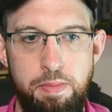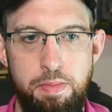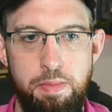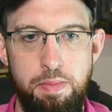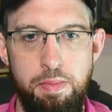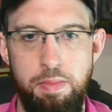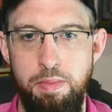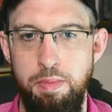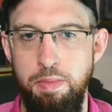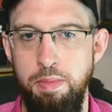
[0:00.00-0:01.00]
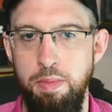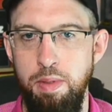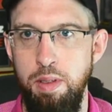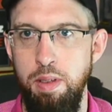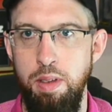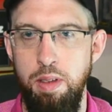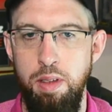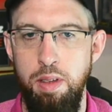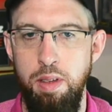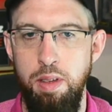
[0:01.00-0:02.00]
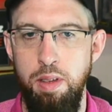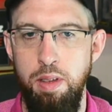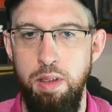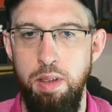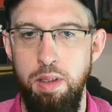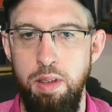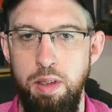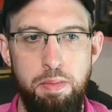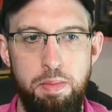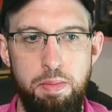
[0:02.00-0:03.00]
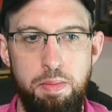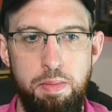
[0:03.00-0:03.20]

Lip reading: This person isn't speaking.